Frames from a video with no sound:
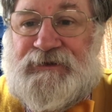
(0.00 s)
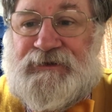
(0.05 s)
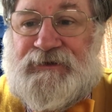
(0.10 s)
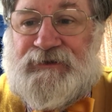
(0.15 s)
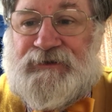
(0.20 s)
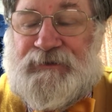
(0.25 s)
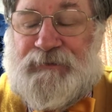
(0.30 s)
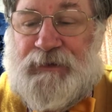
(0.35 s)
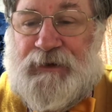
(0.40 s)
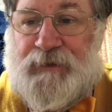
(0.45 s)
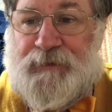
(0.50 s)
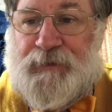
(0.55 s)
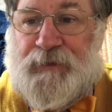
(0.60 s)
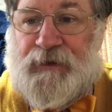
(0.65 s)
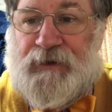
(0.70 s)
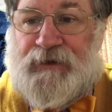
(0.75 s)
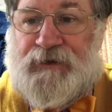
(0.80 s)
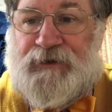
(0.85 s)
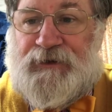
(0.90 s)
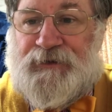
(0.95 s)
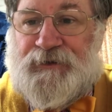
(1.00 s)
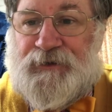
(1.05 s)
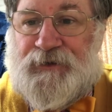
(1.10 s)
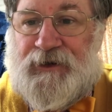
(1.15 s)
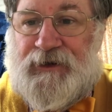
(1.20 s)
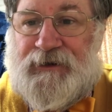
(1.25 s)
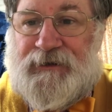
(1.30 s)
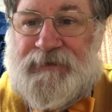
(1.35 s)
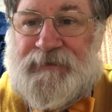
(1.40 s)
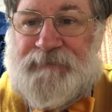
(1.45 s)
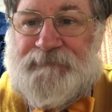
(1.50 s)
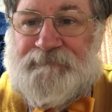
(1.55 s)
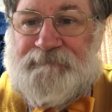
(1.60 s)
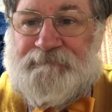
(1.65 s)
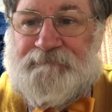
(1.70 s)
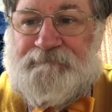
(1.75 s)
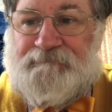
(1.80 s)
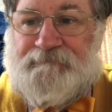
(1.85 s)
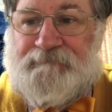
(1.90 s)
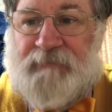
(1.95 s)
the people in Ukraine.
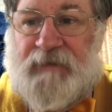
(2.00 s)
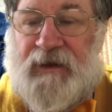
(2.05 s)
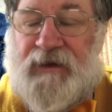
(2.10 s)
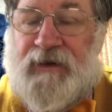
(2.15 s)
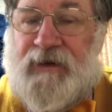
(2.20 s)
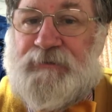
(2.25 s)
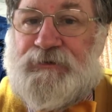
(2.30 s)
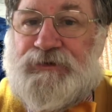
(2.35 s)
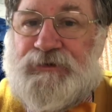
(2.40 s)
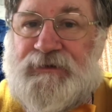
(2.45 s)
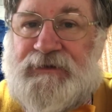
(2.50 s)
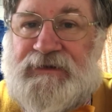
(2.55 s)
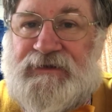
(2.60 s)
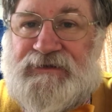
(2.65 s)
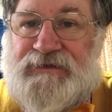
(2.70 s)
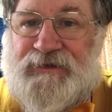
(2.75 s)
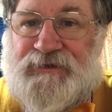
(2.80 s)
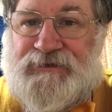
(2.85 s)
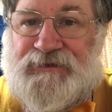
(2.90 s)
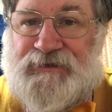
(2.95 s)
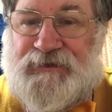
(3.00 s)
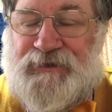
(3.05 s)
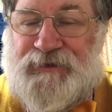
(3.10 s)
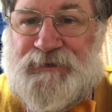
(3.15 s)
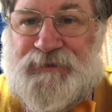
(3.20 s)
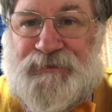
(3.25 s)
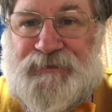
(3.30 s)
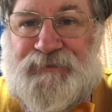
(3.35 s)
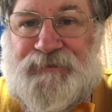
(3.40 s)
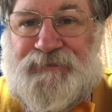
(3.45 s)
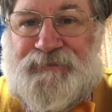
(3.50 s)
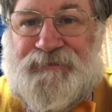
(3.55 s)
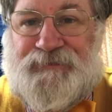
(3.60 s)
And I'm sure he's not alone.